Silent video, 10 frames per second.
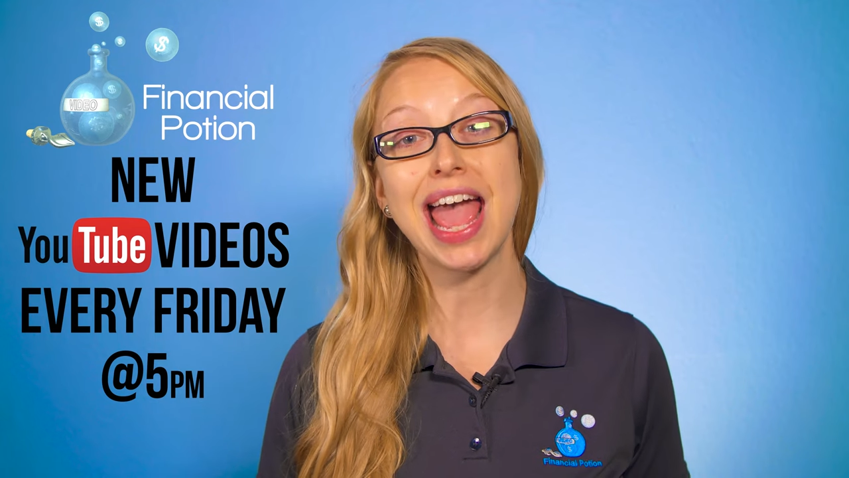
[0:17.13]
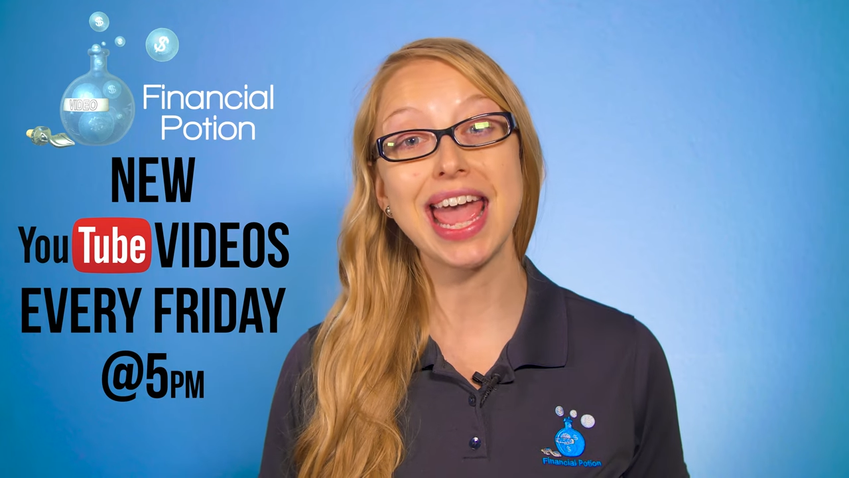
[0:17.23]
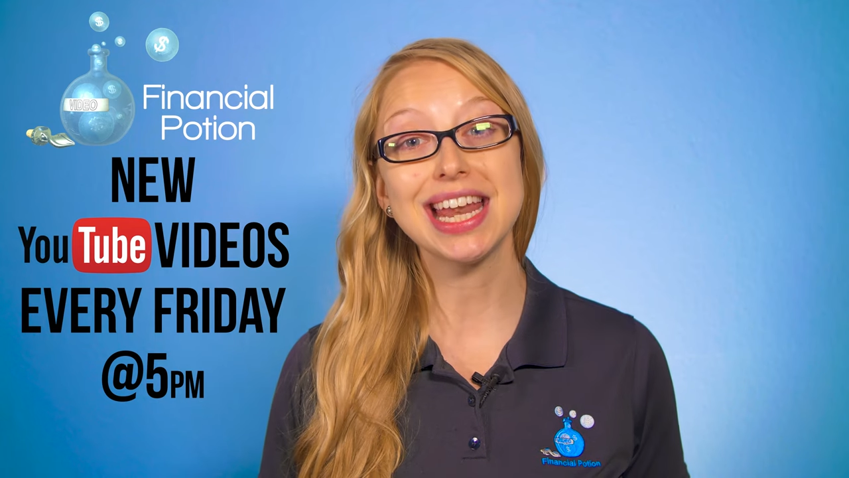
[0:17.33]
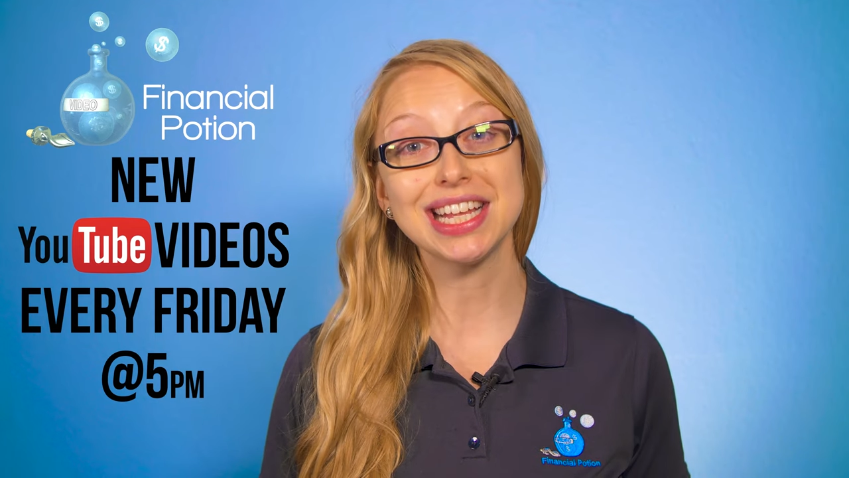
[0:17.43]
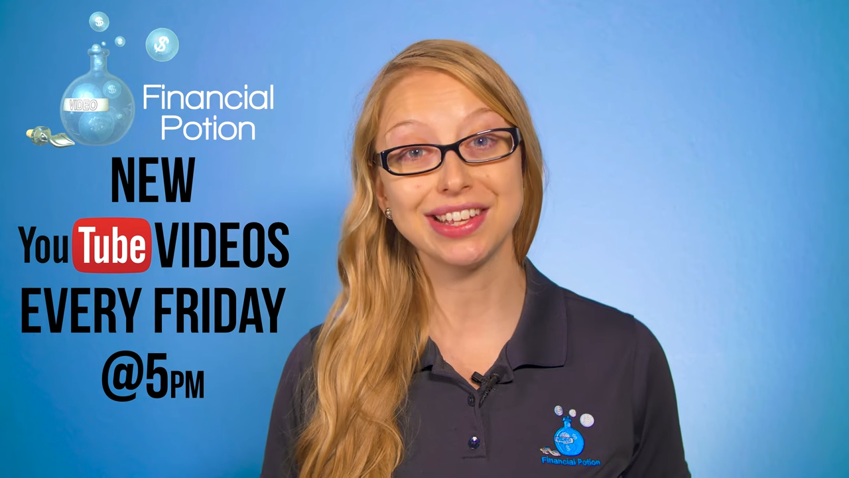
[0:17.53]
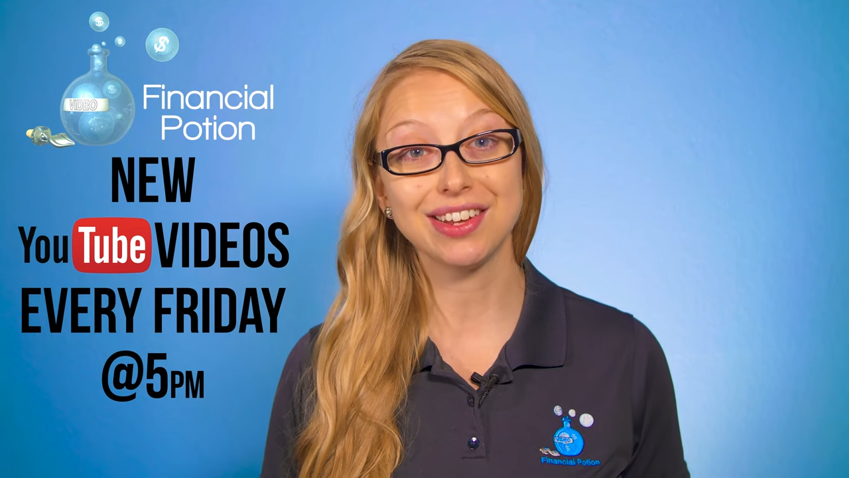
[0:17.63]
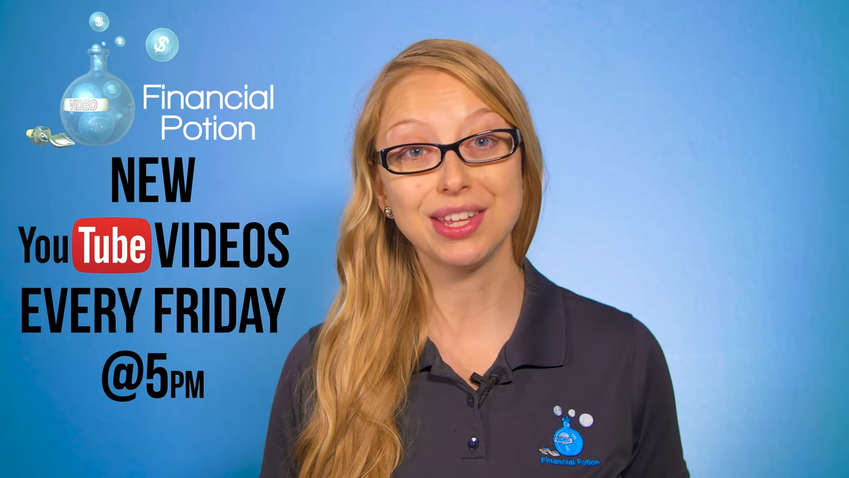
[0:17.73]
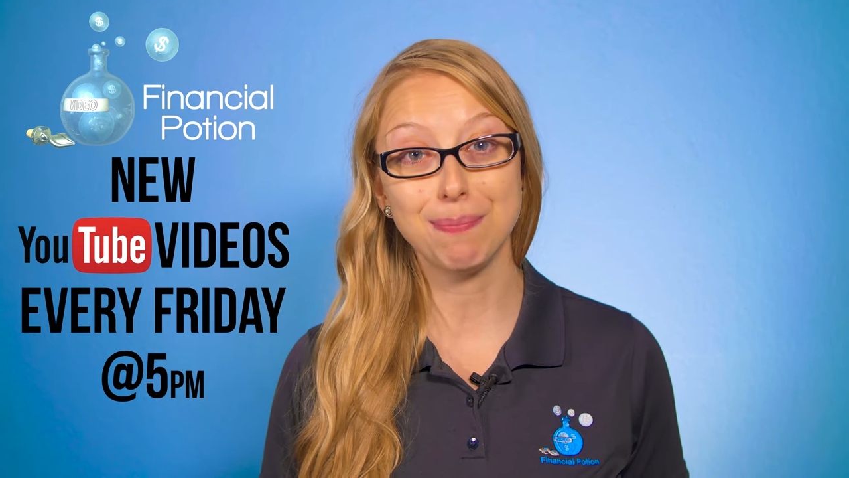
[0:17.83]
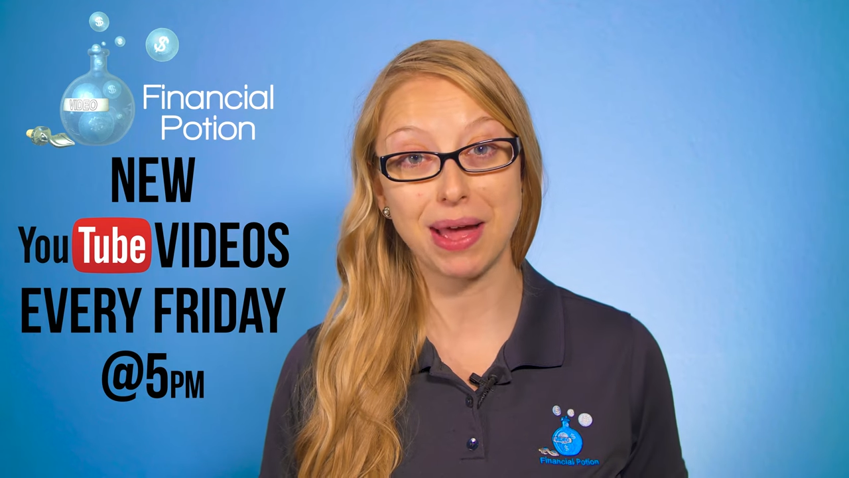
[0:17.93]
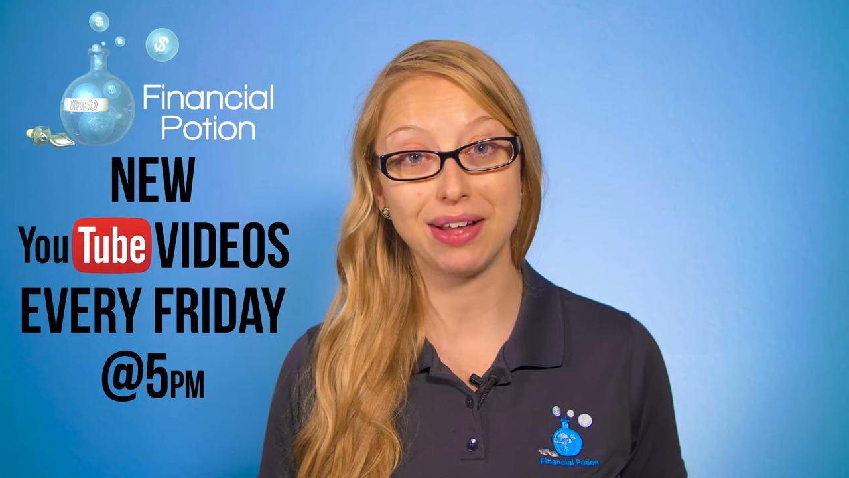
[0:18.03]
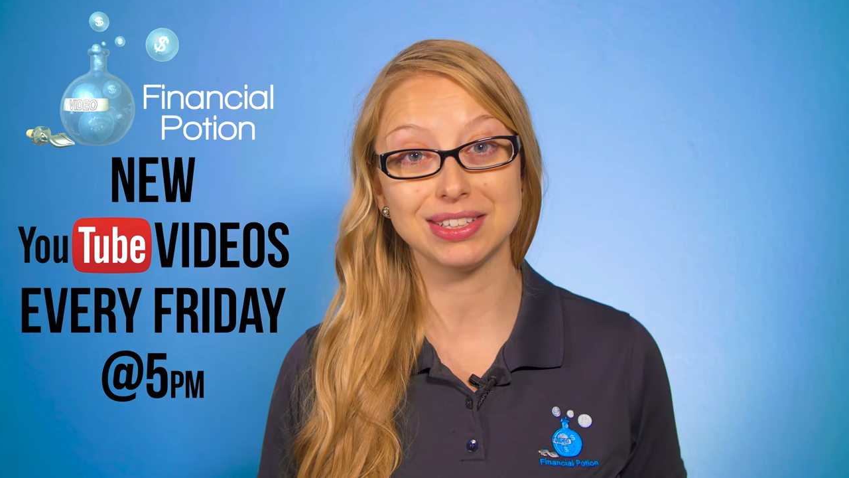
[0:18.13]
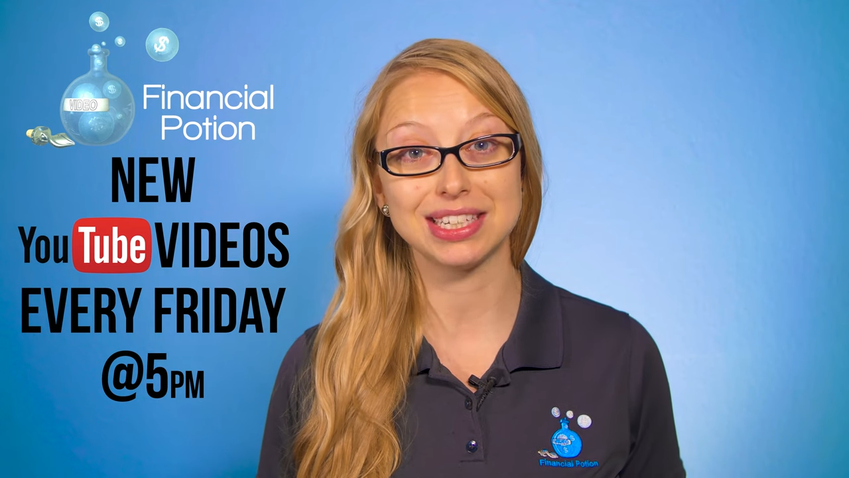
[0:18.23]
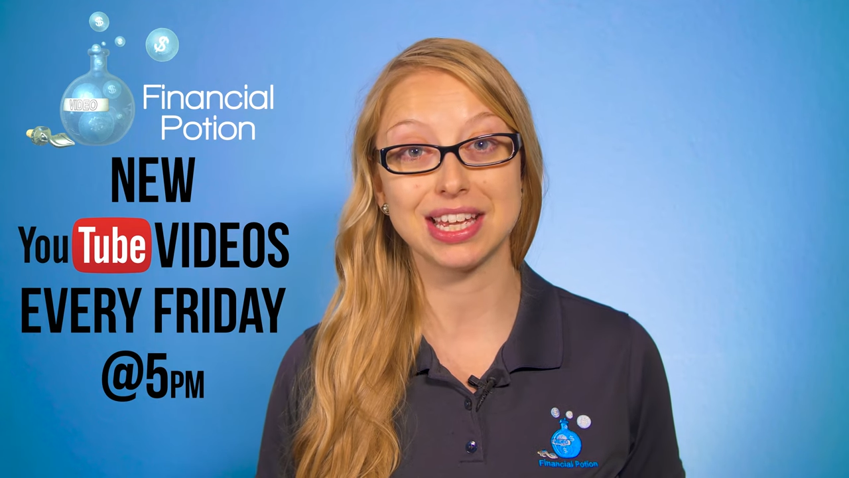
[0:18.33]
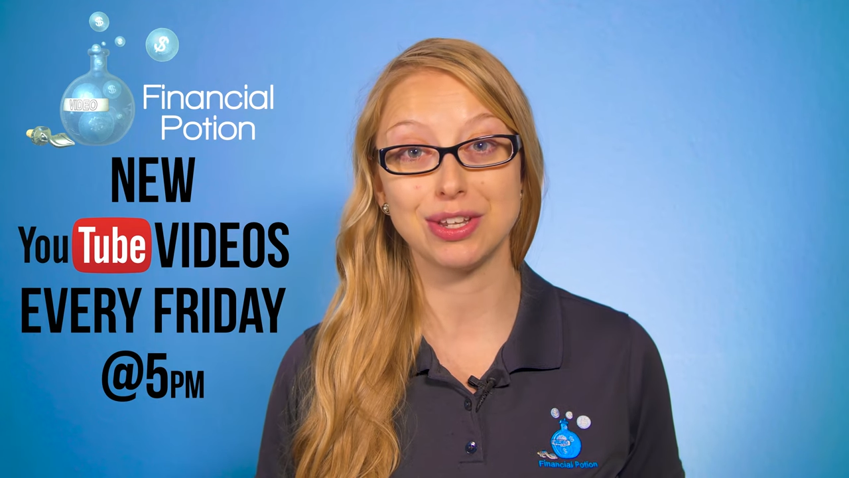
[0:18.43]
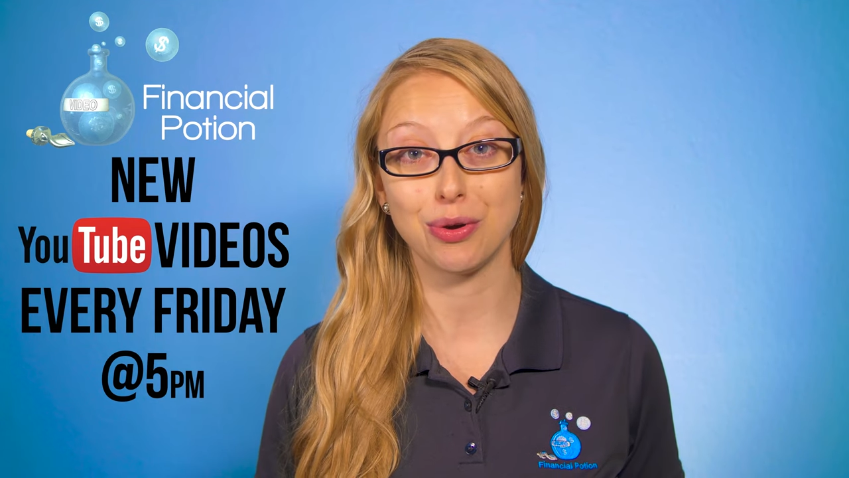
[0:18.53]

and click on the bell to get